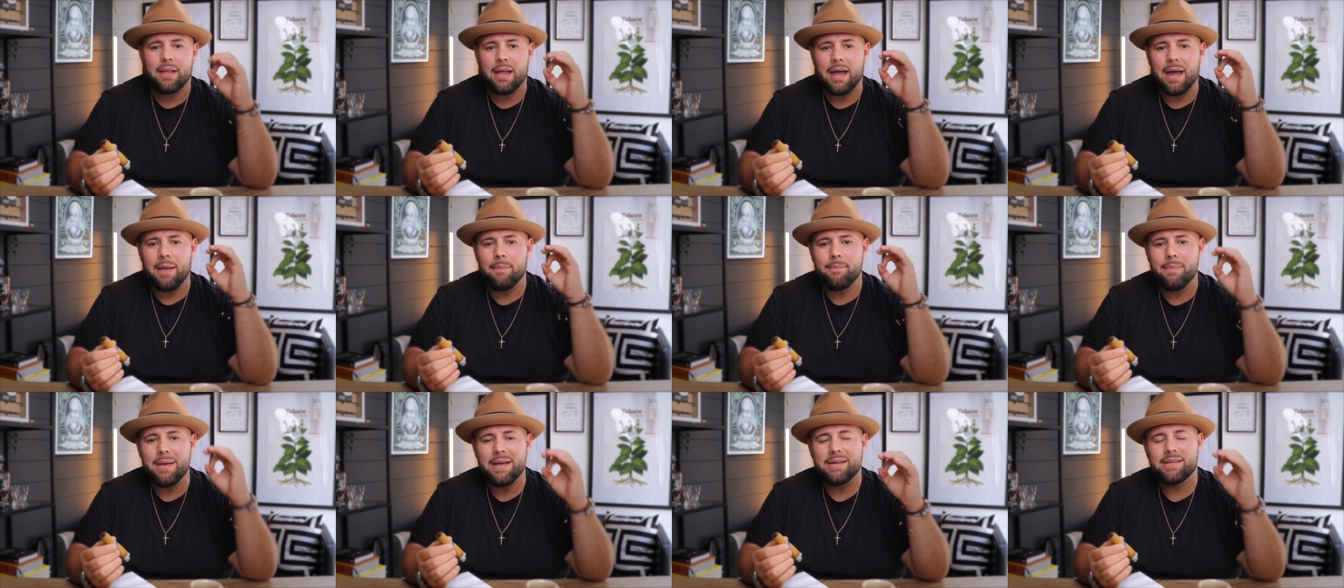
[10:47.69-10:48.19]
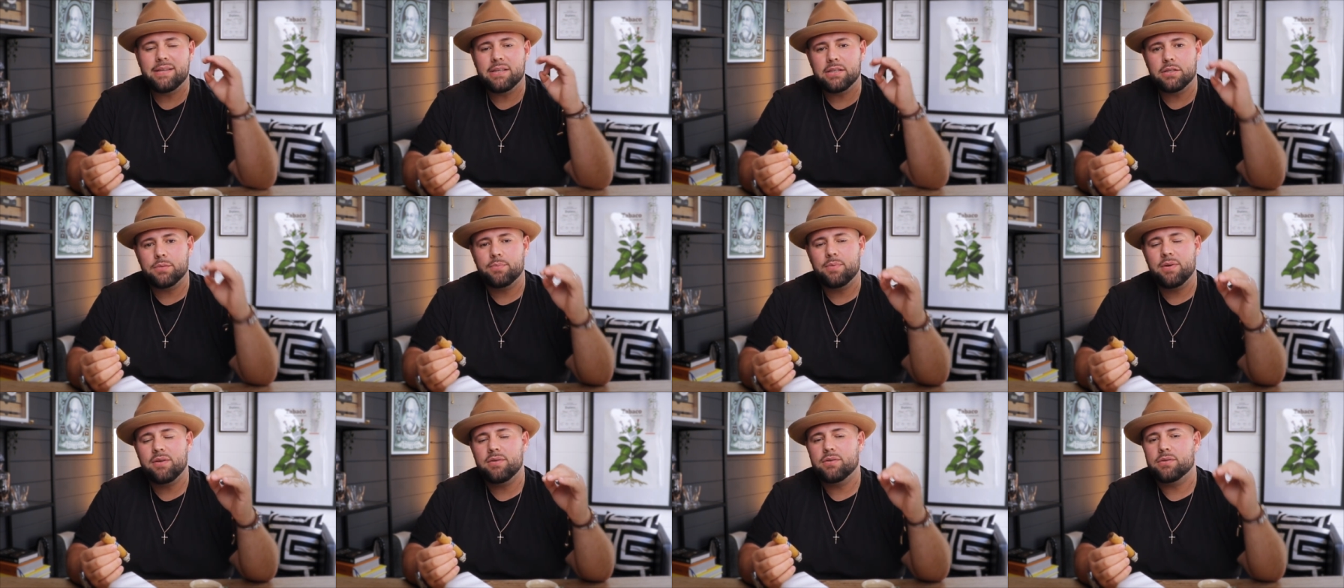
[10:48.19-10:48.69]
and make the
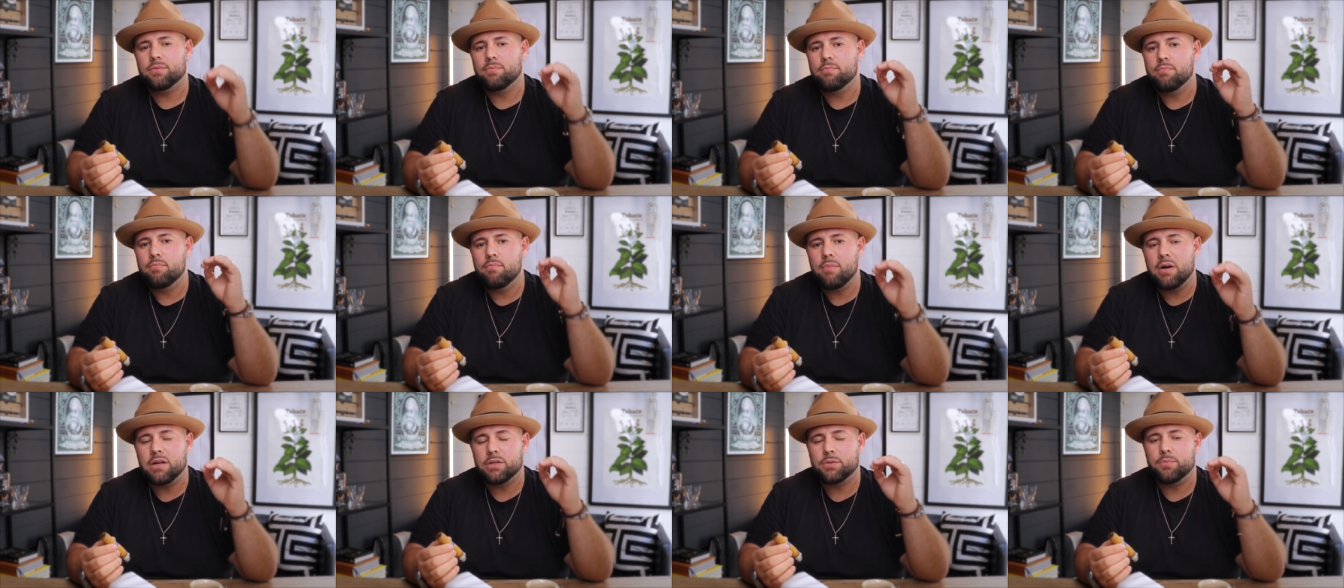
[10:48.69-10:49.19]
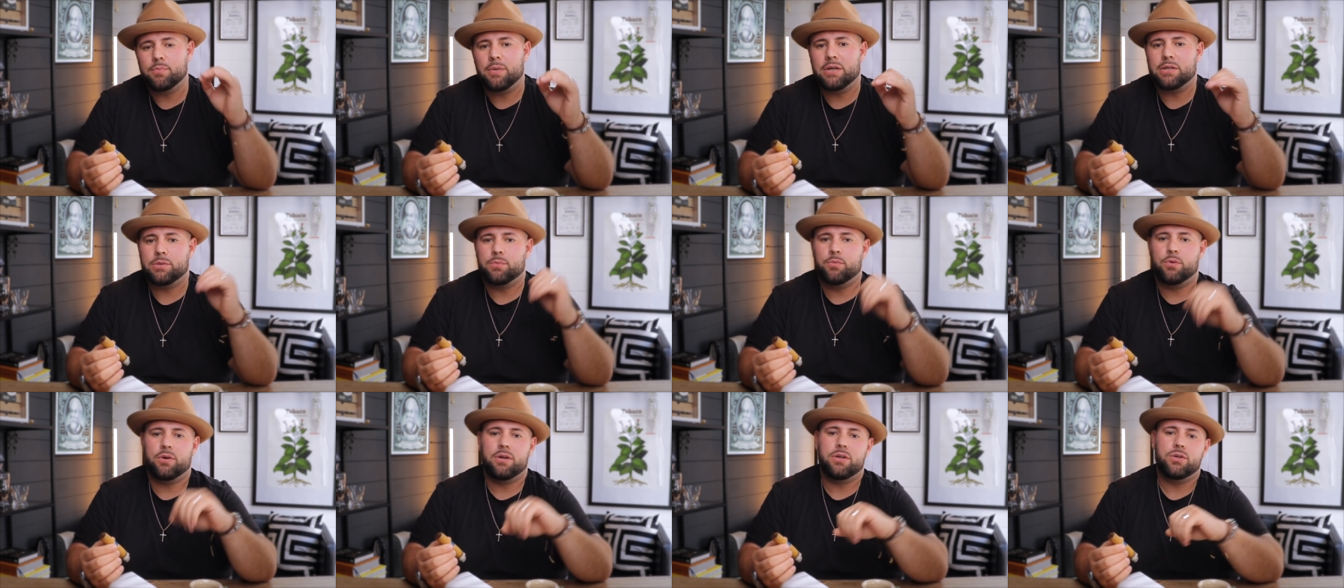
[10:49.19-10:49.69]
experience much,
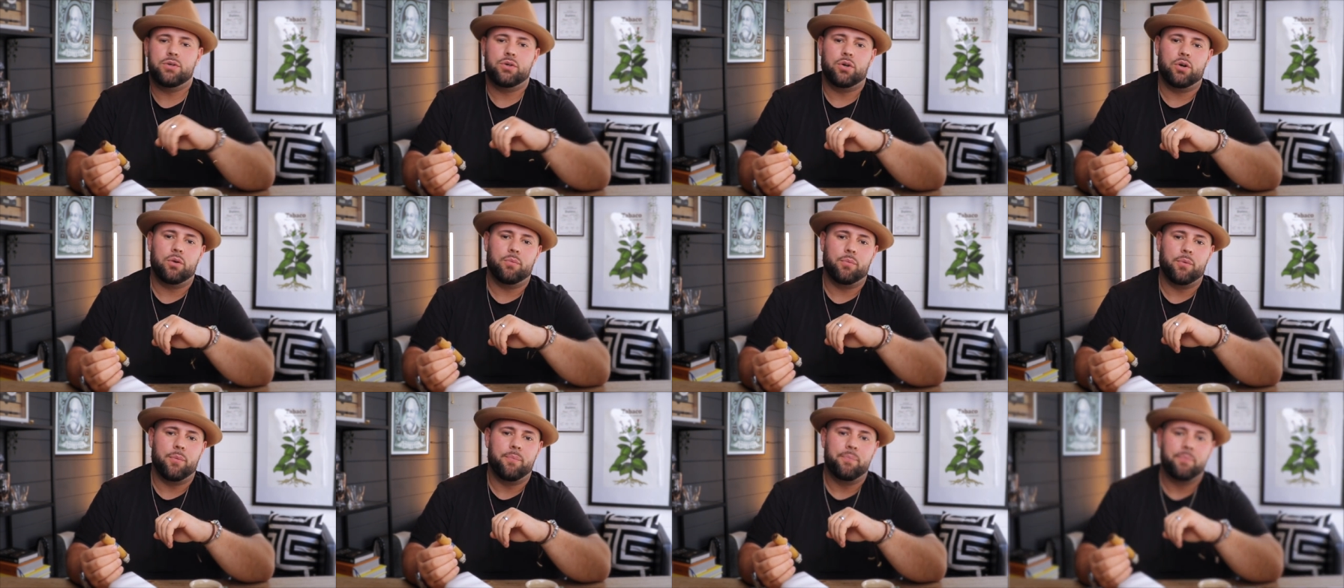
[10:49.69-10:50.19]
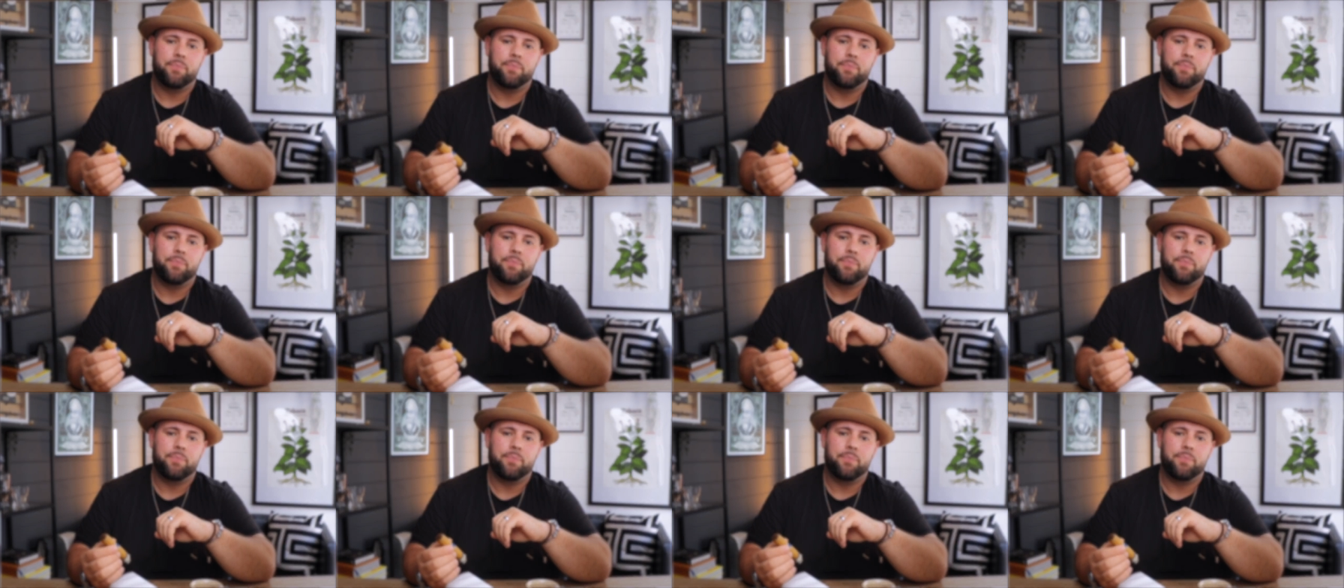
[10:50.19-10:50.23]
much more enjoyable.